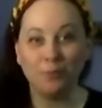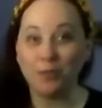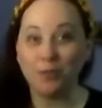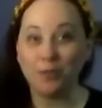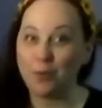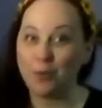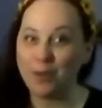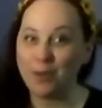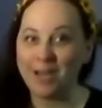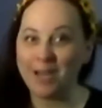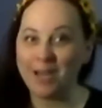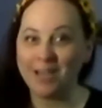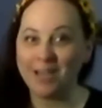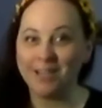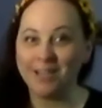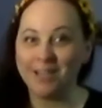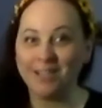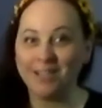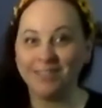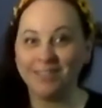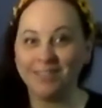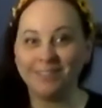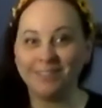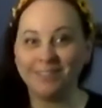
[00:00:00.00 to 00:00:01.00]
go ahead
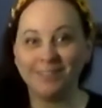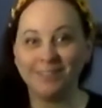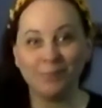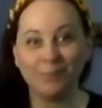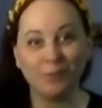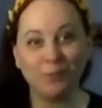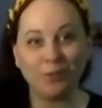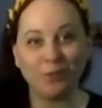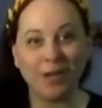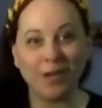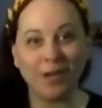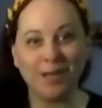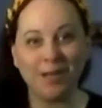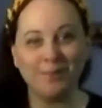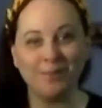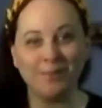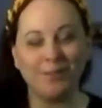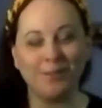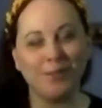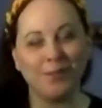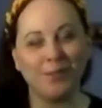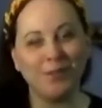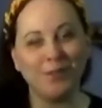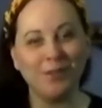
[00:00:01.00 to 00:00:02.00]
and subscribe
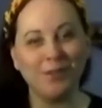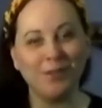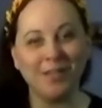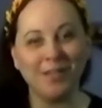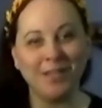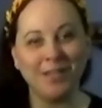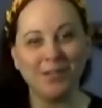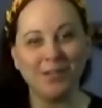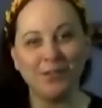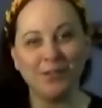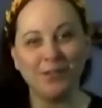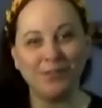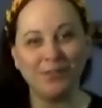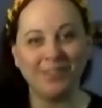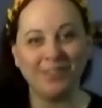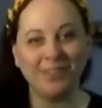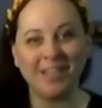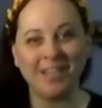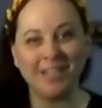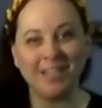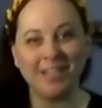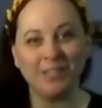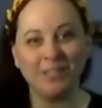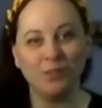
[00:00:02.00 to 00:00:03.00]
so that you can get
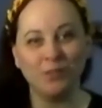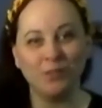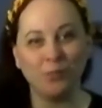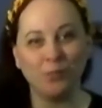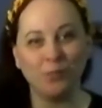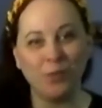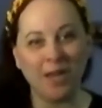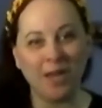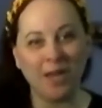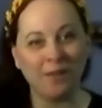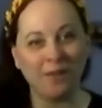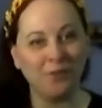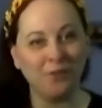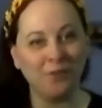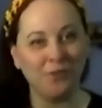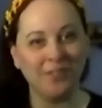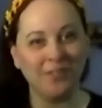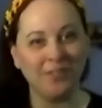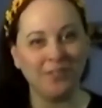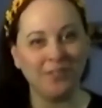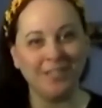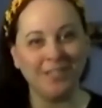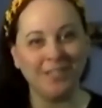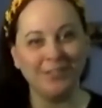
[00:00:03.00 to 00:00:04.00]
notifications when we have new
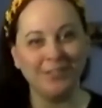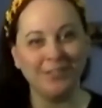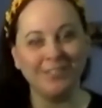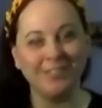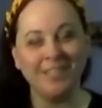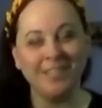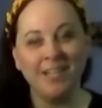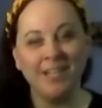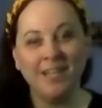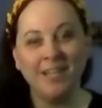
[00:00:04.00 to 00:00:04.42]
videos.